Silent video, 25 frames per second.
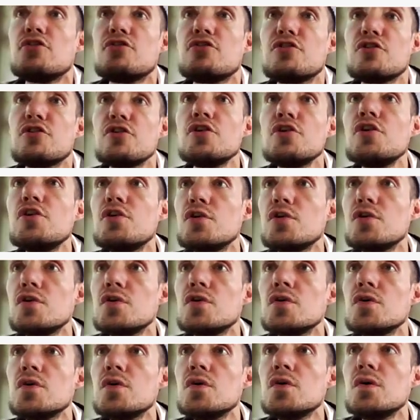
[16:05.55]

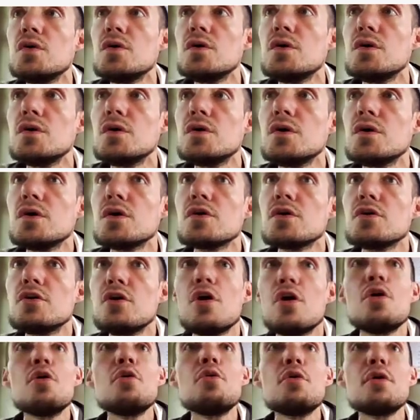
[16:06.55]
To
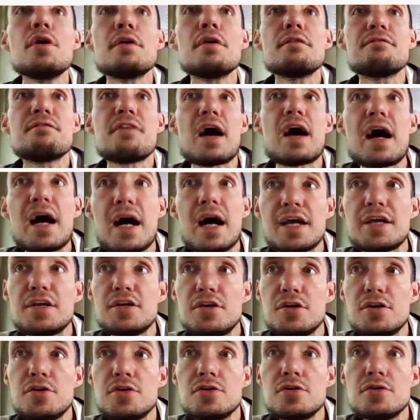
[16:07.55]
notify
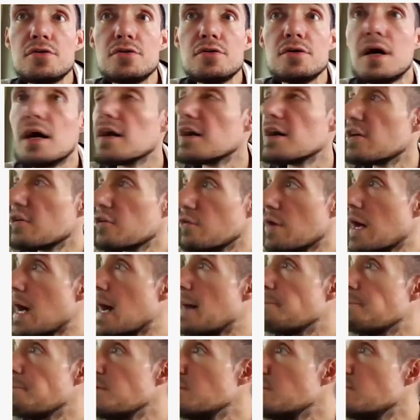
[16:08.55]
you of
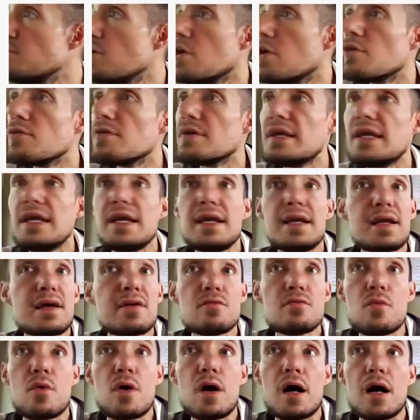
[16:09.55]
crap you don't need
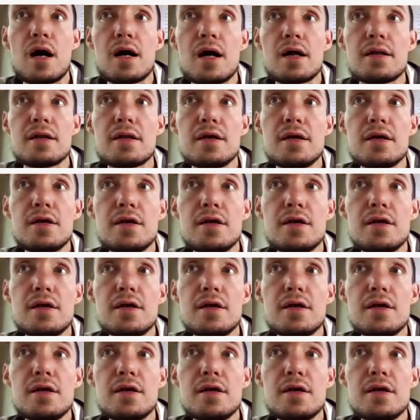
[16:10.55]
and want